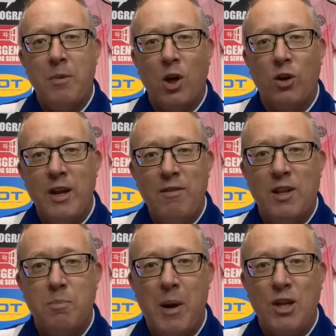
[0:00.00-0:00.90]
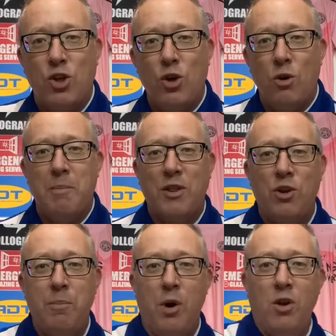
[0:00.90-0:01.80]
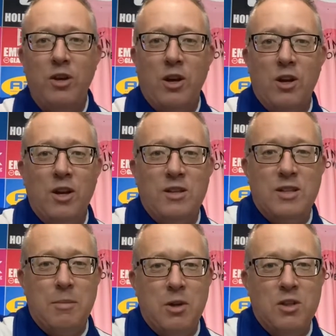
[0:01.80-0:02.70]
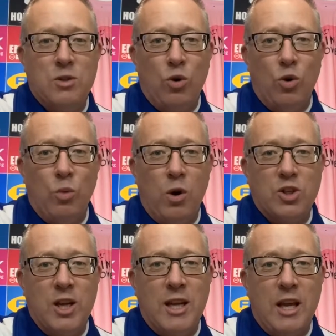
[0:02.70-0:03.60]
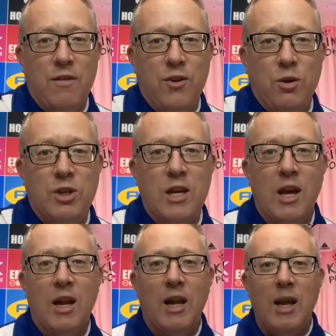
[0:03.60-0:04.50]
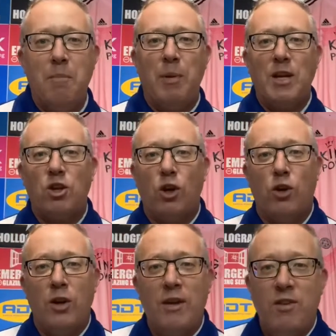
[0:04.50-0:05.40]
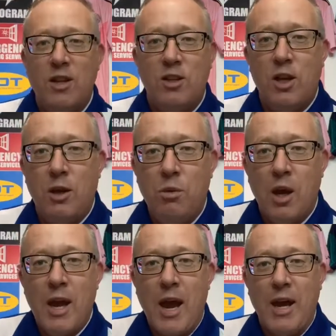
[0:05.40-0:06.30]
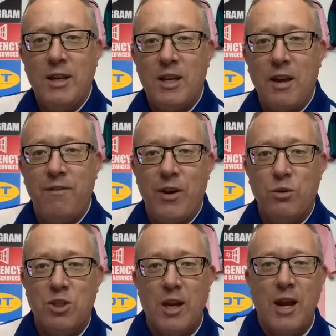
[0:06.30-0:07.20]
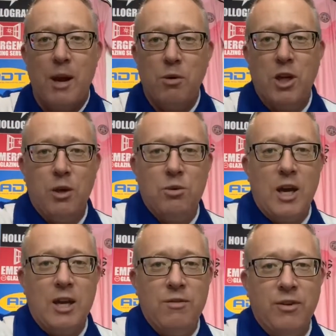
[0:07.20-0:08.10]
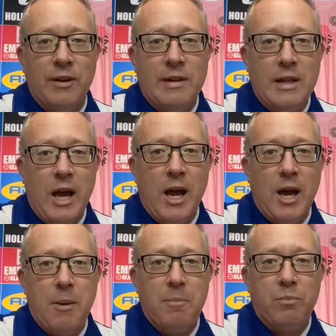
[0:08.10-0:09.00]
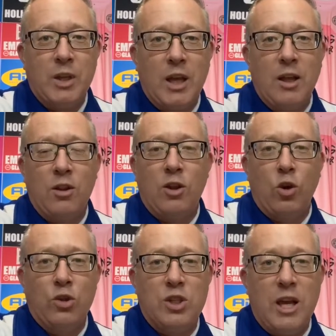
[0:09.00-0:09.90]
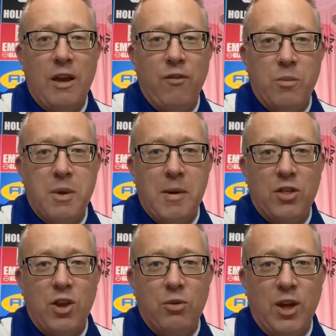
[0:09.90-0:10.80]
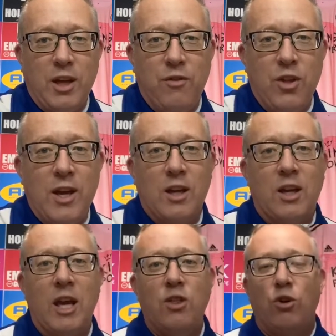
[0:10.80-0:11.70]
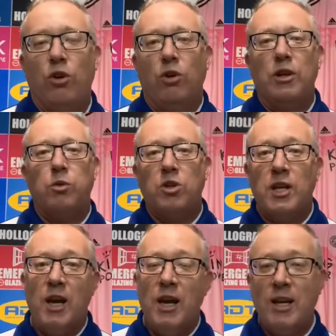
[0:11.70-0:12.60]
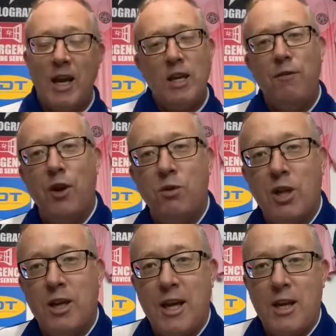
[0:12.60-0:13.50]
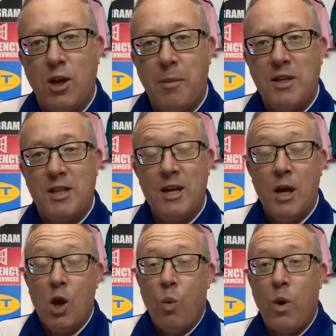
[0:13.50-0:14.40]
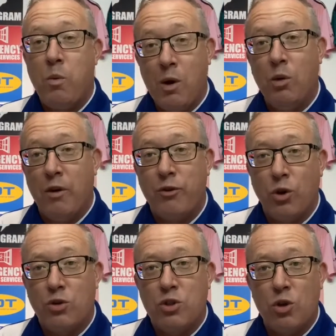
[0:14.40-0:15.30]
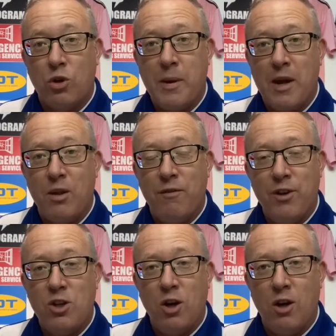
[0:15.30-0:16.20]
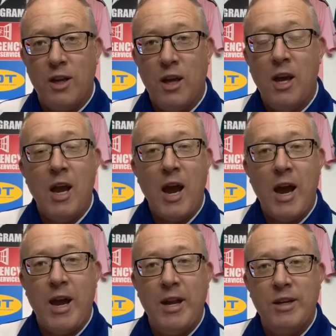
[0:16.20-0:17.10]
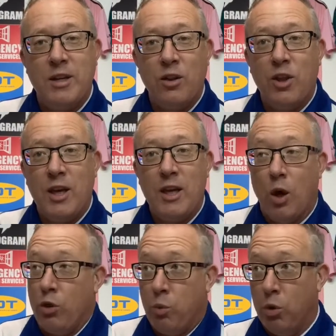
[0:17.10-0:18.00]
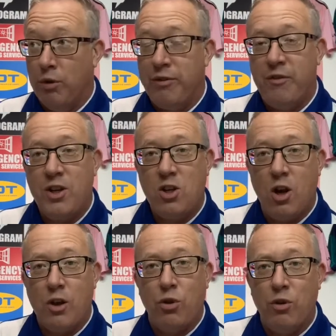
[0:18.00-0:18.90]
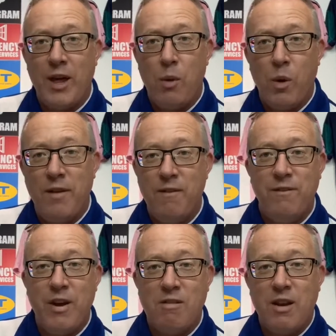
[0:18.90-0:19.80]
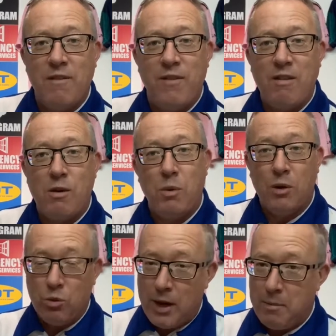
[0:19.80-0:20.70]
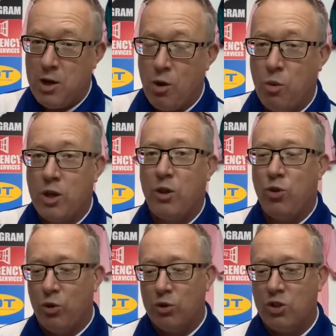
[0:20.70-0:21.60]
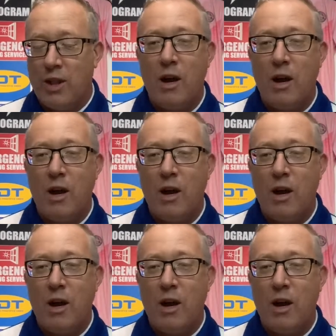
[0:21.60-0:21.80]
Good evening to Baz Shaw, Matthew Bond, Ernie Simmons, all watching. Get your views in. Liam Batchelor, good evening to you, and Dave Felstead. How are you, Dave? Good to hear from you, Matthew. Thank you for that. Keith Goodall is watching. Get your views in and get your comments in. We will, of course, talk about Vichai and the walk for Vichai. I thought that went very, very well. Let me know what you thought to that.